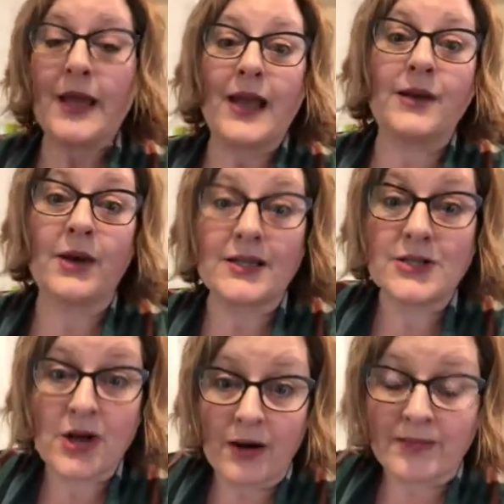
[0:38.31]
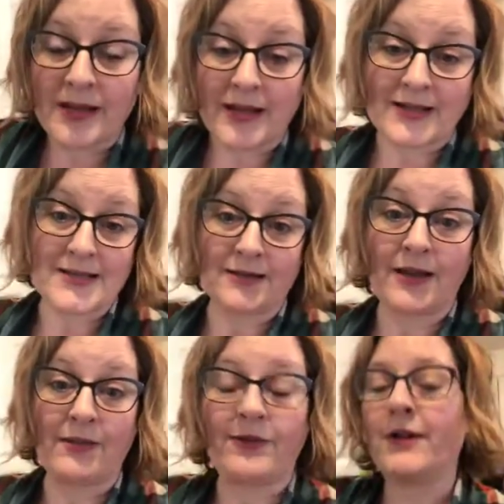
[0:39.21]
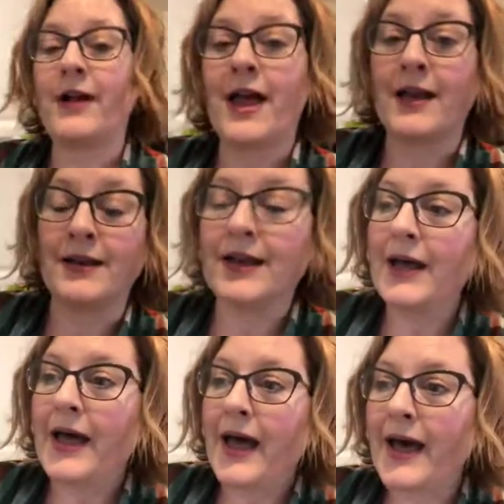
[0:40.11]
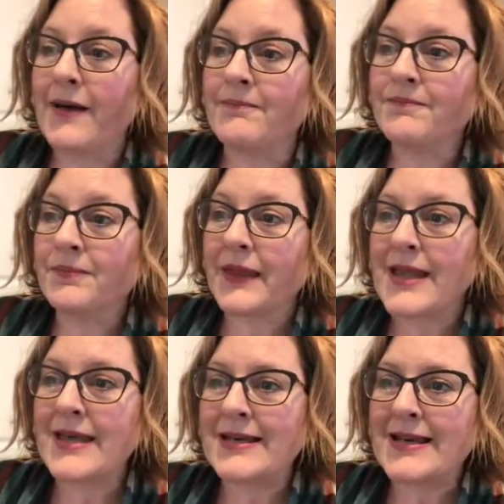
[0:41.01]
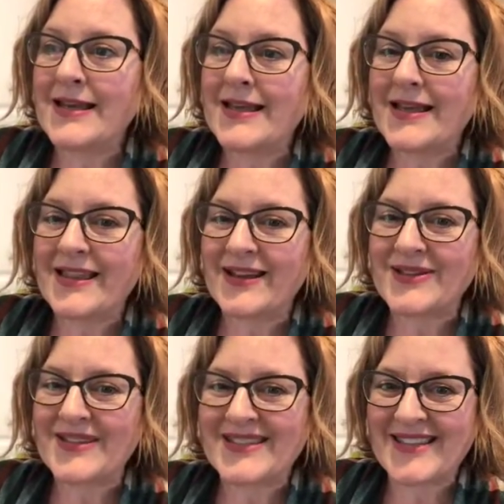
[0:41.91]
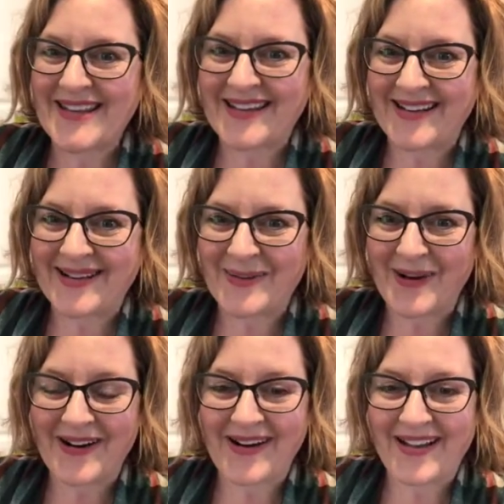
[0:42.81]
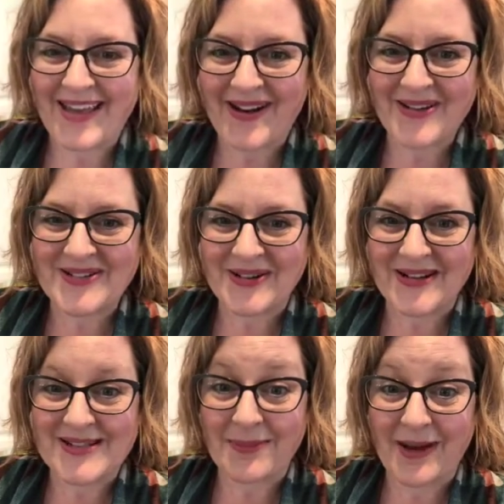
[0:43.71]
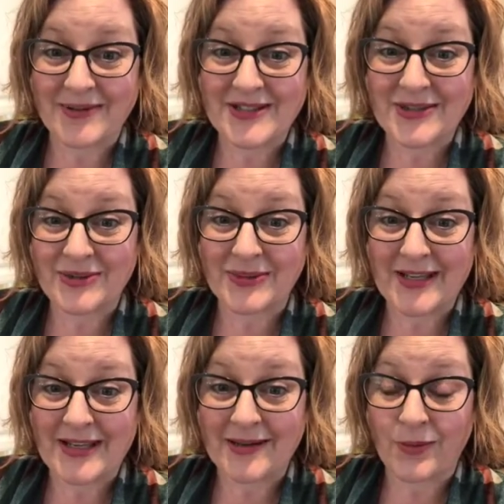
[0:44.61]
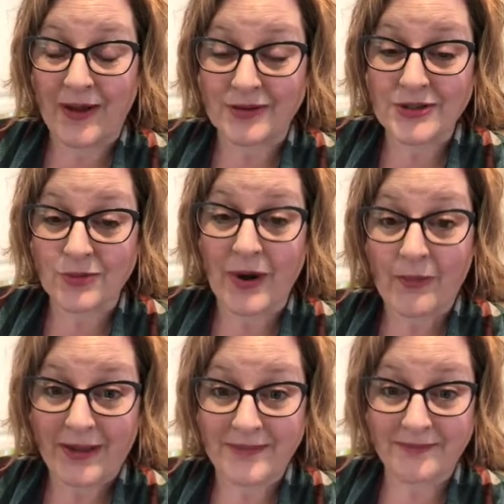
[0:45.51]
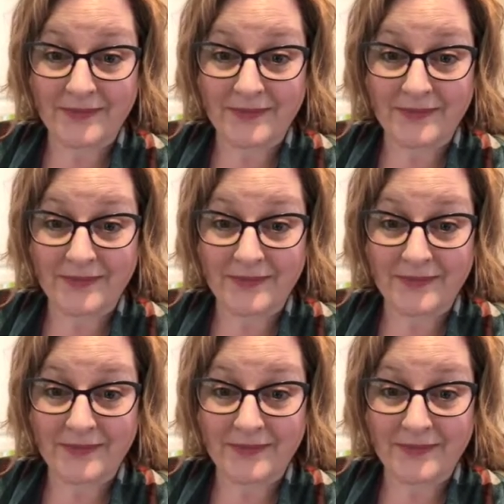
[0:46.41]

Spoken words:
Anyway, it's charming and it's delightful. And there's a scene where a character is about to eat Welsh Rarebit,